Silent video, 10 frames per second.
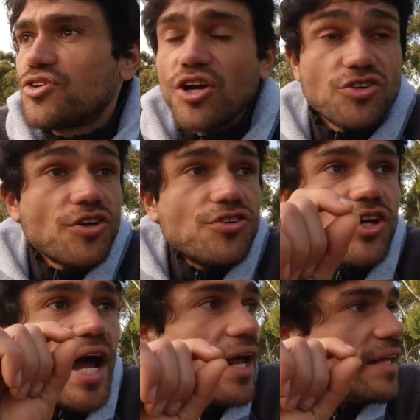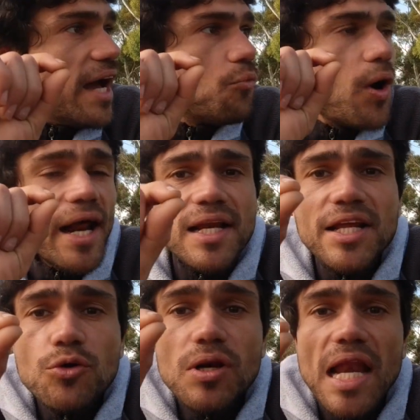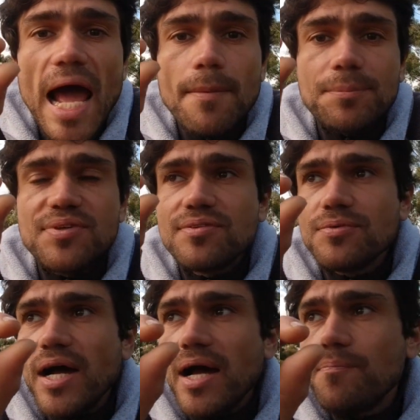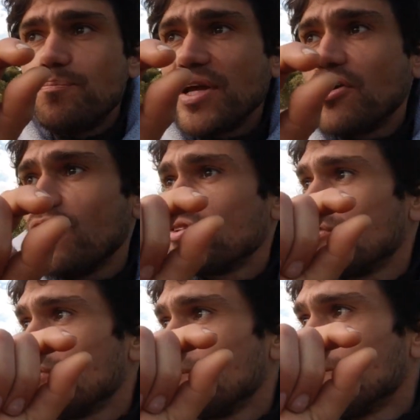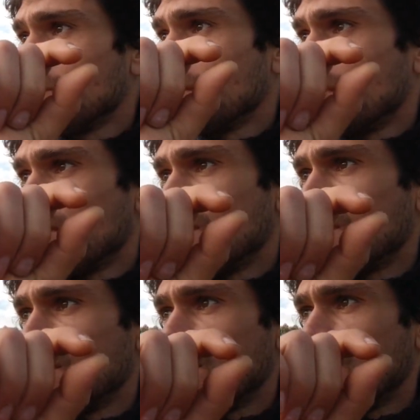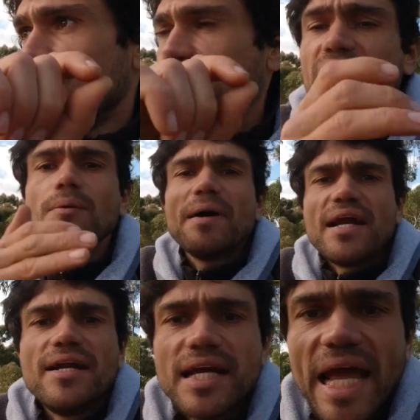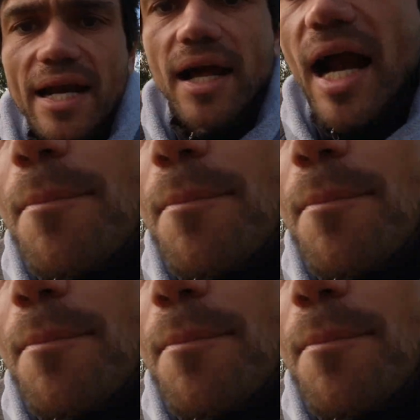Just because you had that one little lapse, right? Because think about it again. Like